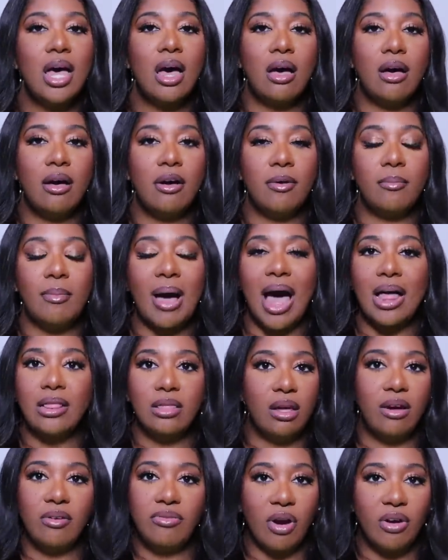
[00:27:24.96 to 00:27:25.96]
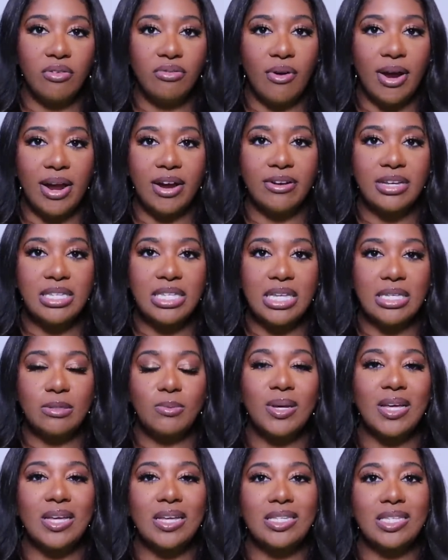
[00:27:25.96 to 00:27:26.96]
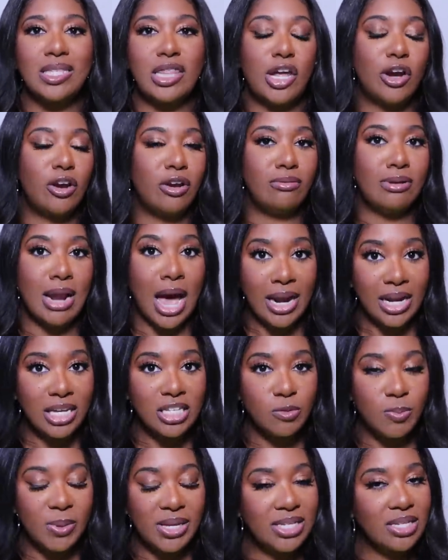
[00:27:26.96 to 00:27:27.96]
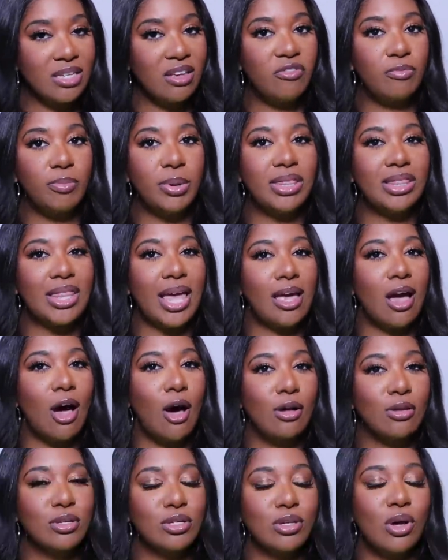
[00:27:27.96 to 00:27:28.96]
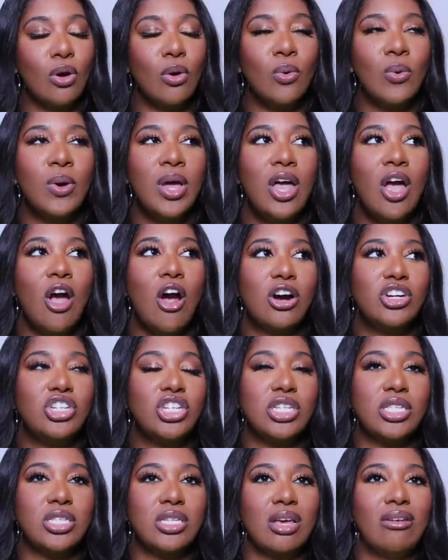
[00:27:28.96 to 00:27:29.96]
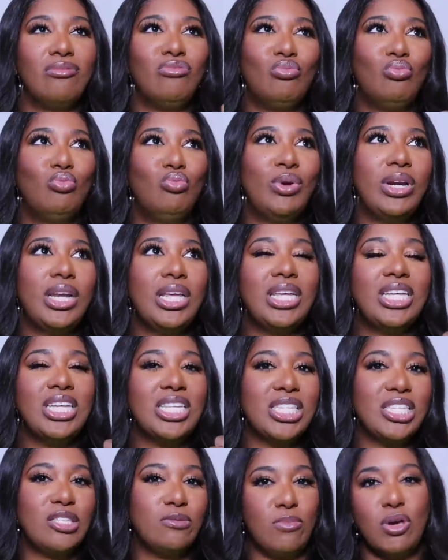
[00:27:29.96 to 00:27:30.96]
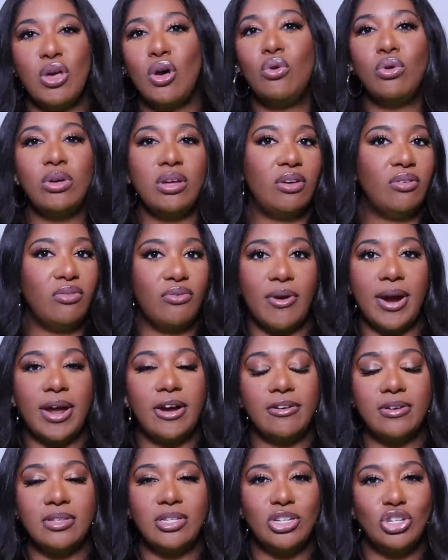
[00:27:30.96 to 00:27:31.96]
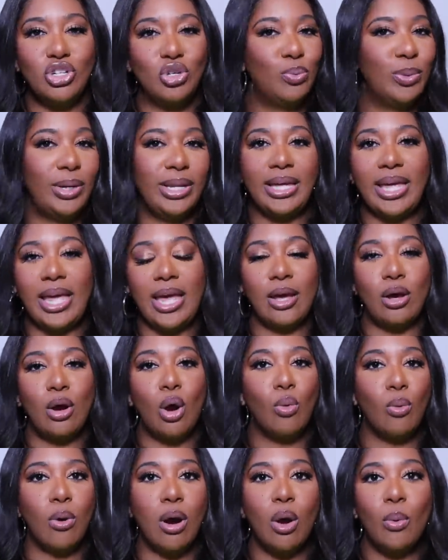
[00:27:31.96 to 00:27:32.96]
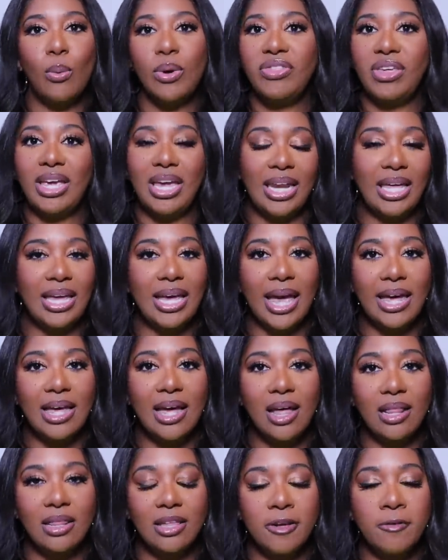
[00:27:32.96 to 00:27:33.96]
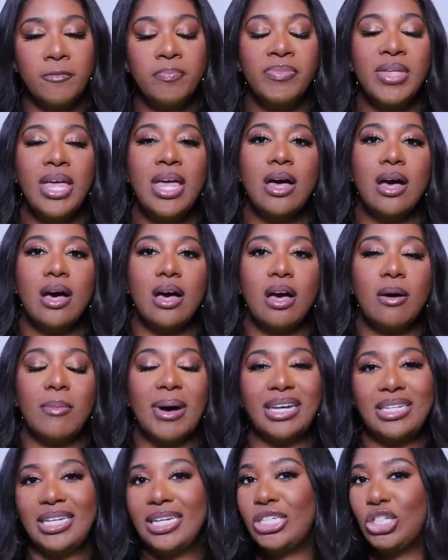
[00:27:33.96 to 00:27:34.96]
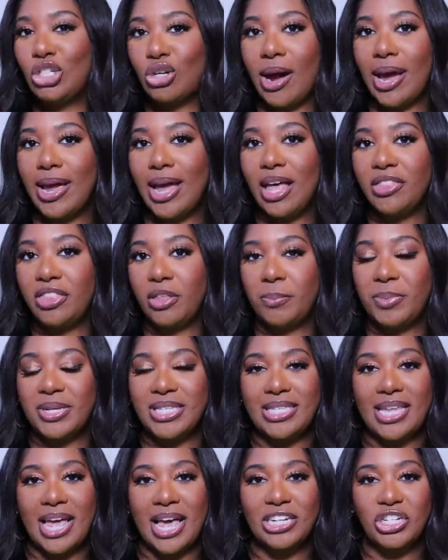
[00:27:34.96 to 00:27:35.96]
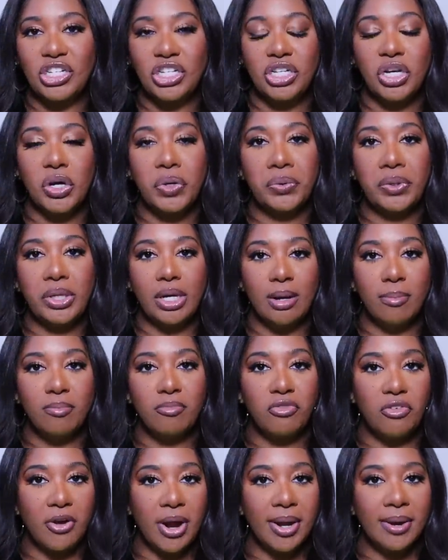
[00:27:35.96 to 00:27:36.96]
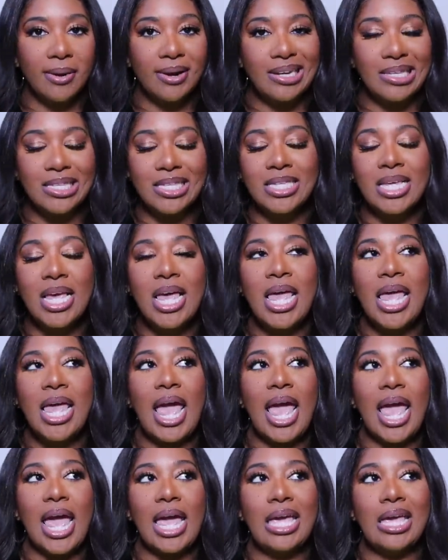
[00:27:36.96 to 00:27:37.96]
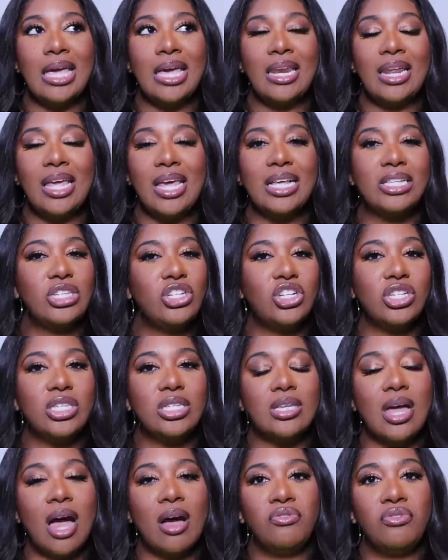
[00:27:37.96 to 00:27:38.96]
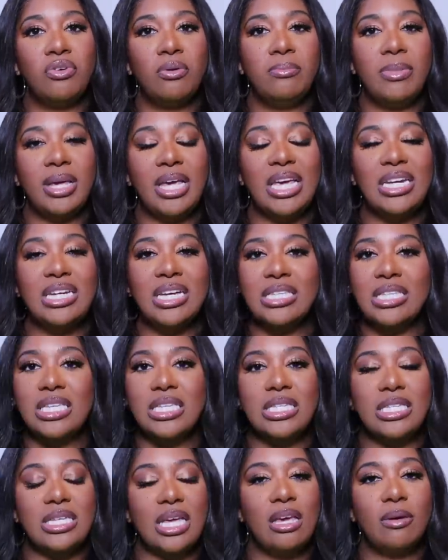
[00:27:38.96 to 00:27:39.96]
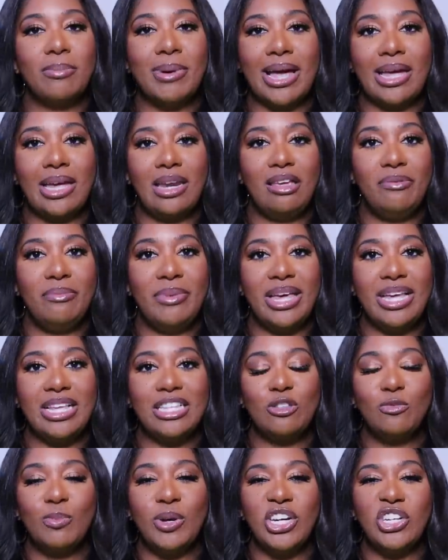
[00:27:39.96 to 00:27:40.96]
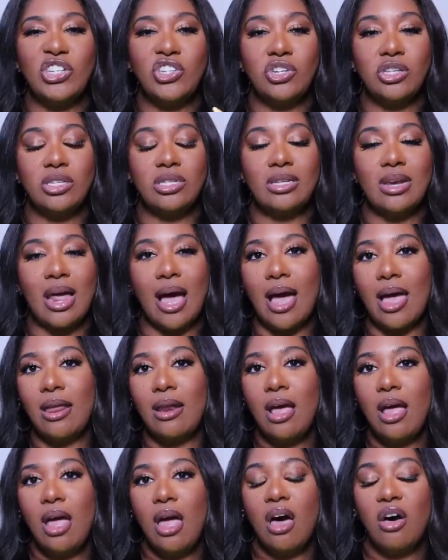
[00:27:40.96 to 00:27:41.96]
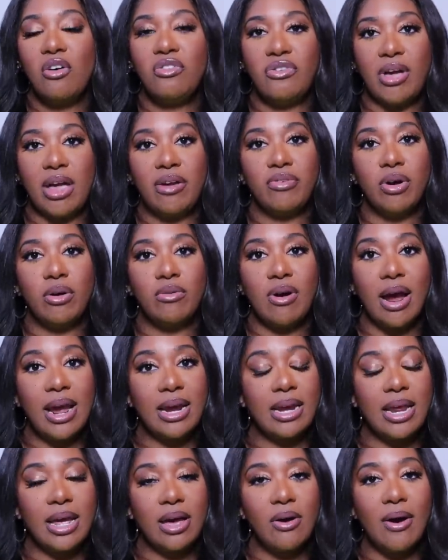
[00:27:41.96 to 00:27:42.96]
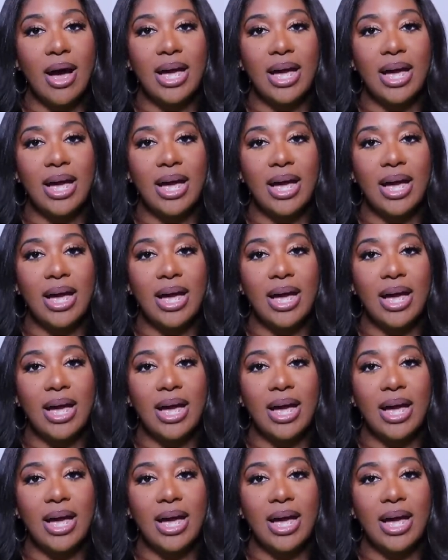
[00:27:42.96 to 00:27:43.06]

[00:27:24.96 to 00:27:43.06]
Um, I love her fragrances because they're not expensive, but they also are just really good smell good fragrances. You really can't go wrong with any Kayali. Um, I did try out the pistachio yum fragrance and it's just not for me. It doesn't stink by any means, but it's just not a favorite right now.